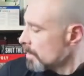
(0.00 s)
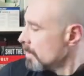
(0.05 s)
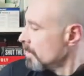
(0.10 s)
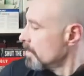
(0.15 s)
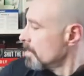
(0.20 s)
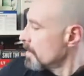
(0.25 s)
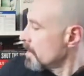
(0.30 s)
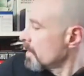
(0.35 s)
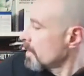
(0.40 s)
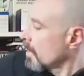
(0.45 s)

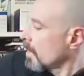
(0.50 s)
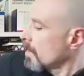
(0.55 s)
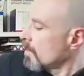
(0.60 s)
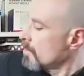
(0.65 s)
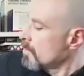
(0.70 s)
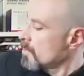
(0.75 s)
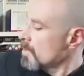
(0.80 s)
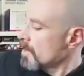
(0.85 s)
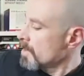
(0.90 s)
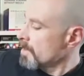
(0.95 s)
The
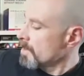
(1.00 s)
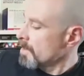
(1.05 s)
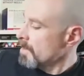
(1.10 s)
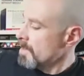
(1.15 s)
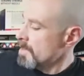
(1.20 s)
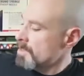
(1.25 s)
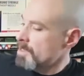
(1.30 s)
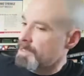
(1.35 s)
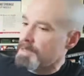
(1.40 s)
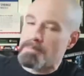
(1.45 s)
enclosure
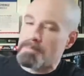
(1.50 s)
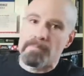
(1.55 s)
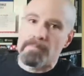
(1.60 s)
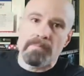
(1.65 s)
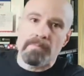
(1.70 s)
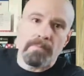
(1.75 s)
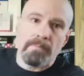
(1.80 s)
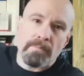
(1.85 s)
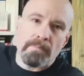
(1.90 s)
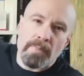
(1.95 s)
is a
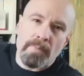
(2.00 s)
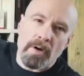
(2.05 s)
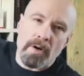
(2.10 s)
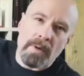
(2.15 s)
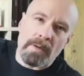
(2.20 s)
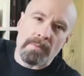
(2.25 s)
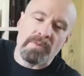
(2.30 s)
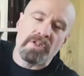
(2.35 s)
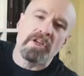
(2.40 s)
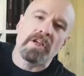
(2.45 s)

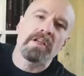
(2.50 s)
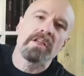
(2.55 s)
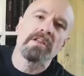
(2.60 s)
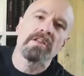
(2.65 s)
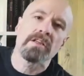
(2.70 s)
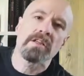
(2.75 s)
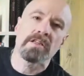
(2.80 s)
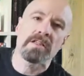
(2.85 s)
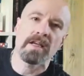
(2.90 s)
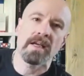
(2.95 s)
pop-up
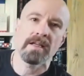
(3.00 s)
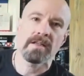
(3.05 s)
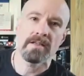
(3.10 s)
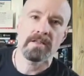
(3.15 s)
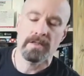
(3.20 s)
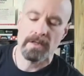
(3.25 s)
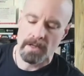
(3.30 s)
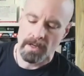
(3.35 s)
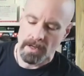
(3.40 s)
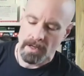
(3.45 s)
changing
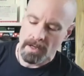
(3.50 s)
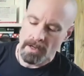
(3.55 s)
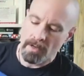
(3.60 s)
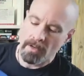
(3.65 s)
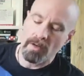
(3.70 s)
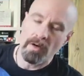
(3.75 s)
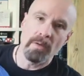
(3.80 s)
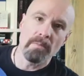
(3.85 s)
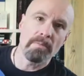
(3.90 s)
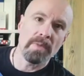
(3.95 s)
tent
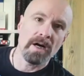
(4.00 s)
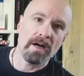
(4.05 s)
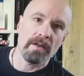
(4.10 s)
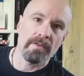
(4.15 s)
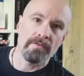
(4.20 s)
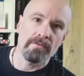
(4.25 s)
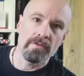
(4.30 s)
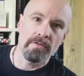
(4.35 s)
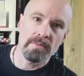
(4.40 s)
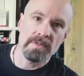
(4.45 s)
or
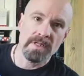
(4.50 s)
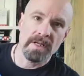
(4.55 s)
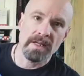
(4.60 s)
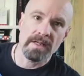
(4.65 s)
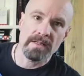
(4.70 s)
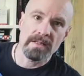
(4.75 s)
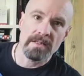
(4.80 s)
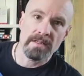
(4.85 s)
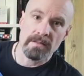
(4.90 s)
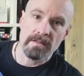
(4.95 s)
bathroom tent.